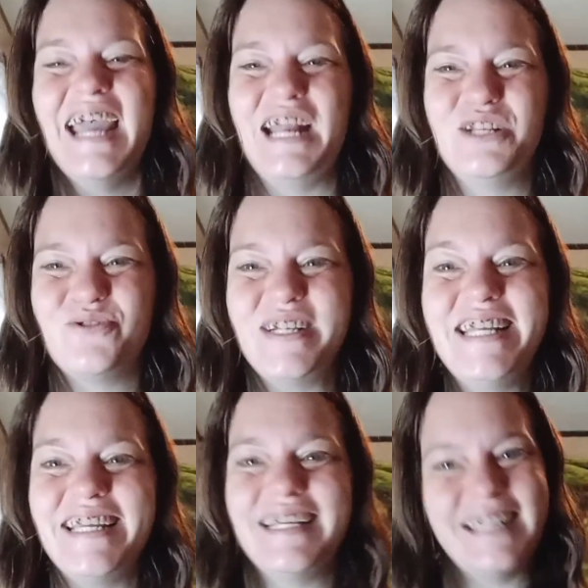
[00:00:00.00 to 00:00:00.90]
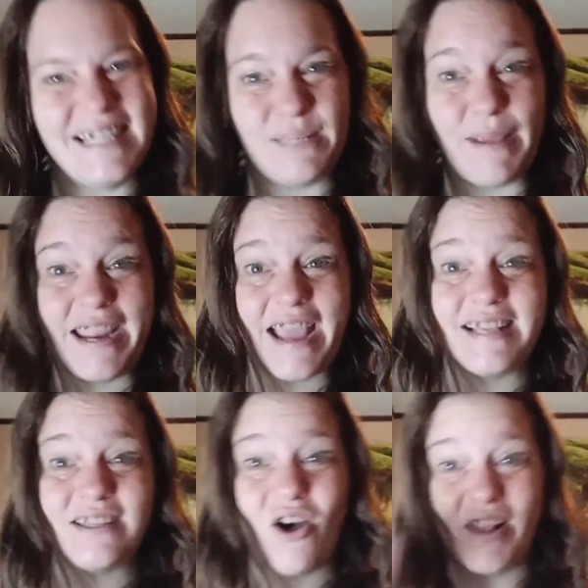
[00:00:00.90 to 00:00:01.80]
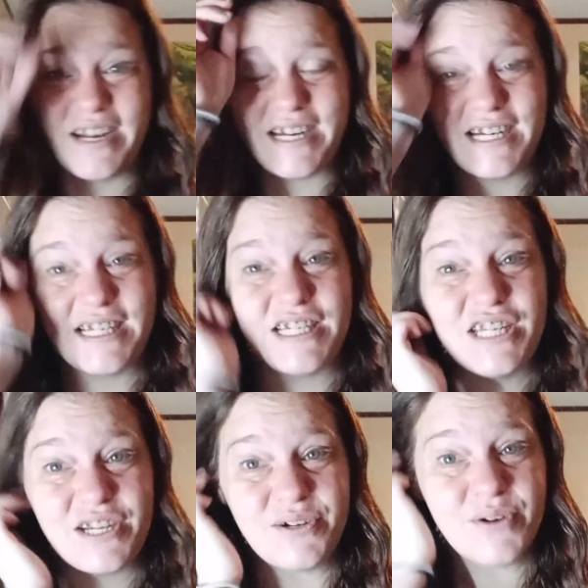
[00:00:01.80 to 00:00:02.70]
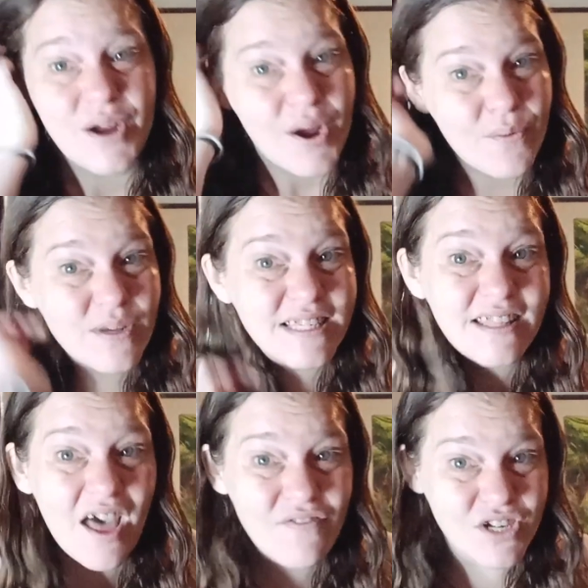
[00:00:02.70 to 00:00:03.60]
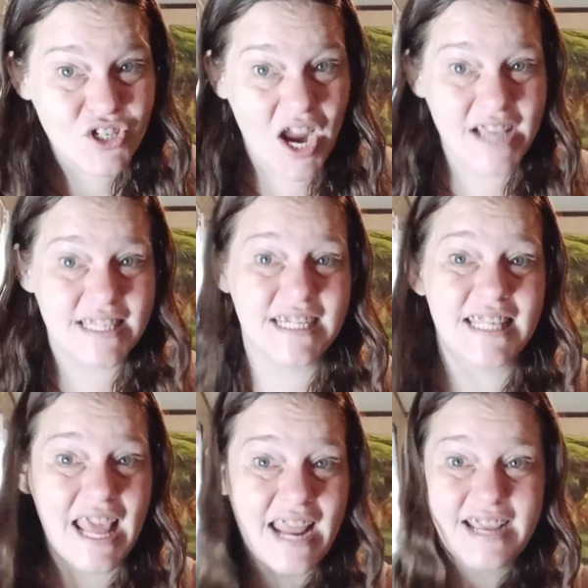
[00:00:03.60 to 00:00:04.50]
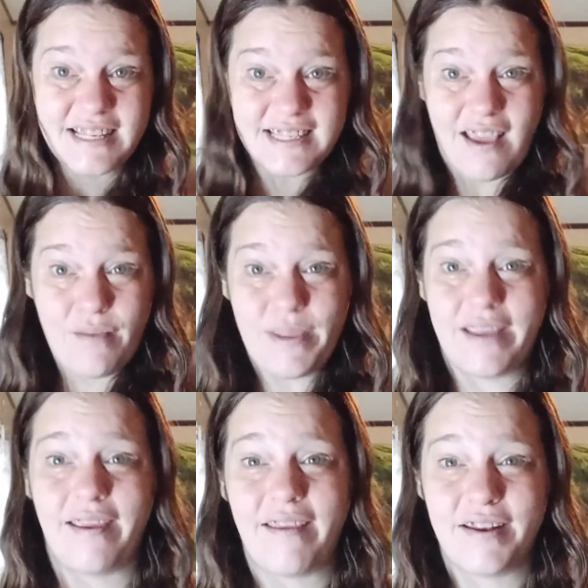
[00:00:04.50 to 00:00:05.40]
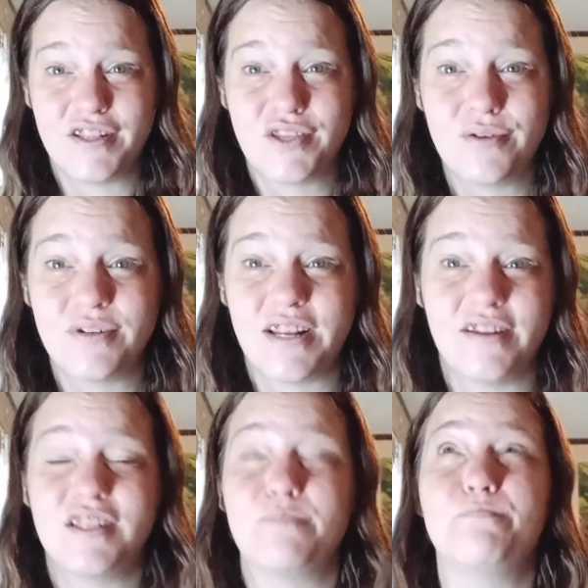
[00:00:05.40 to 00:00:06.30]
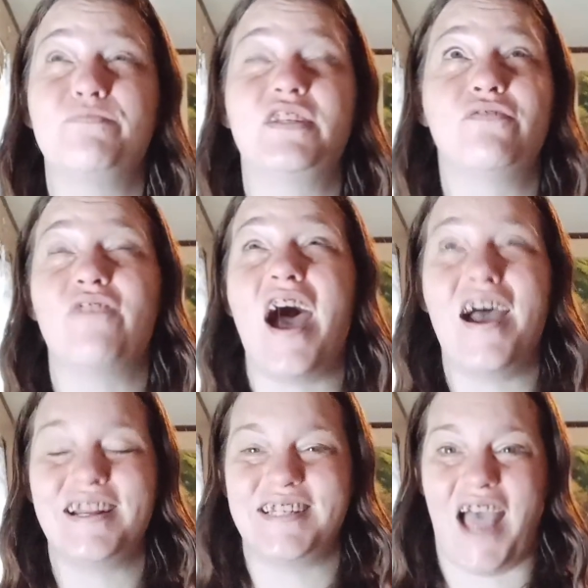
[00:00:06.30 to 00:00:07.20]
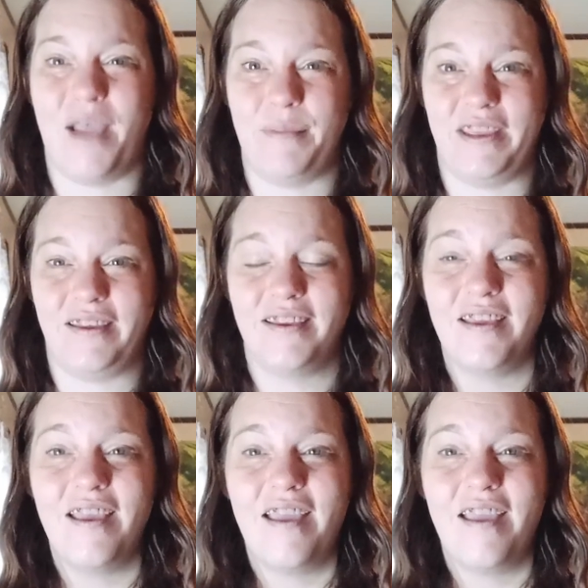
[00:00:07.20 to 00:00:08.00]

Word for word: And it's ridiculous because all I needed to do was love and trust that it's coming in its own in its divine timing.